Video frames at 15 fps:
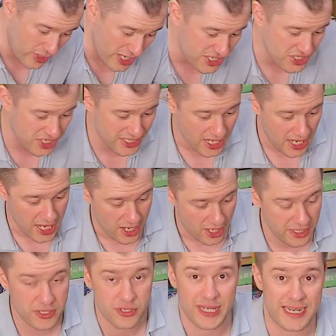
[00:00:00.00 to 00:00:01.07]
region,
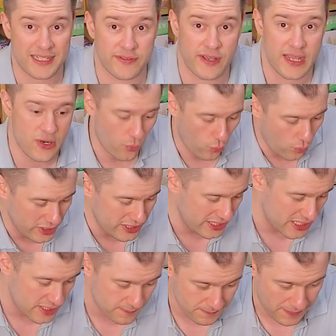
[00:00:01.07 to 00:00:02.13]
I could activate one of
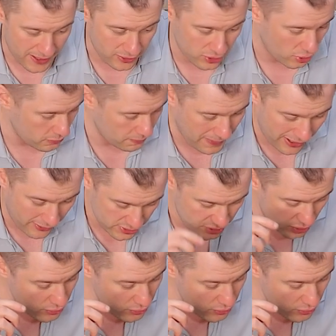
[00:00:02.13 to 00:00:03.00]
these god powers.